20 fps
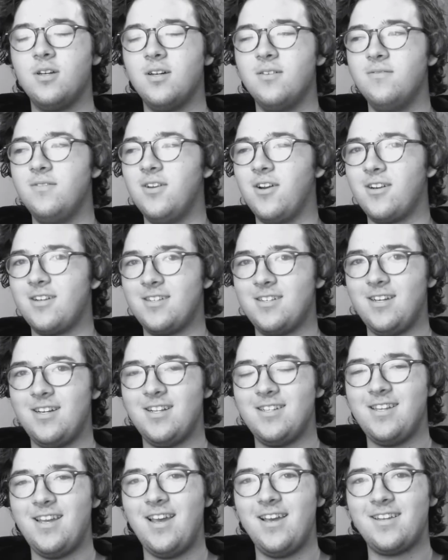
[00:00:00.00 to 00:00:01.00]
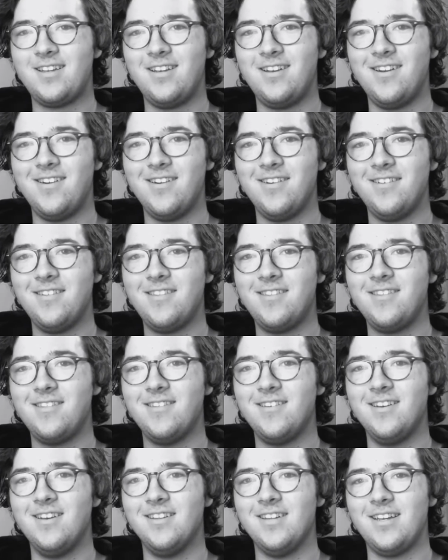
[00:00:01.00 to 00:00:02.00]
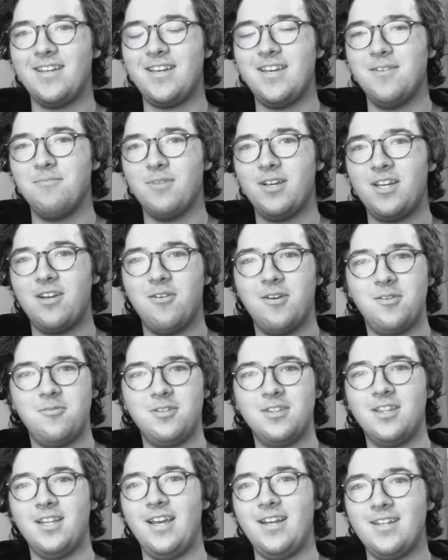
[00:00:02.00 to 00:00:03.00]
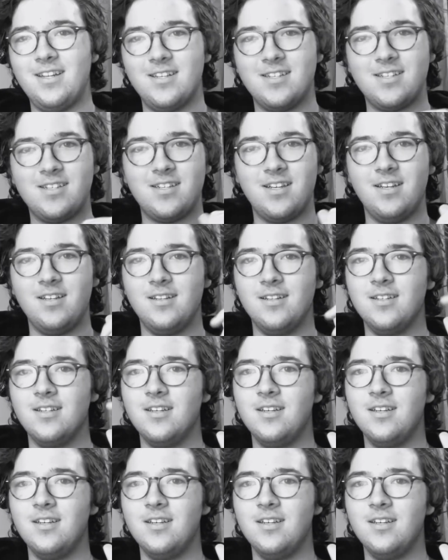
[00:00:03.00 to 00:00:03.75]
Darkseid attacking Earth, and like him like going to Atlantis and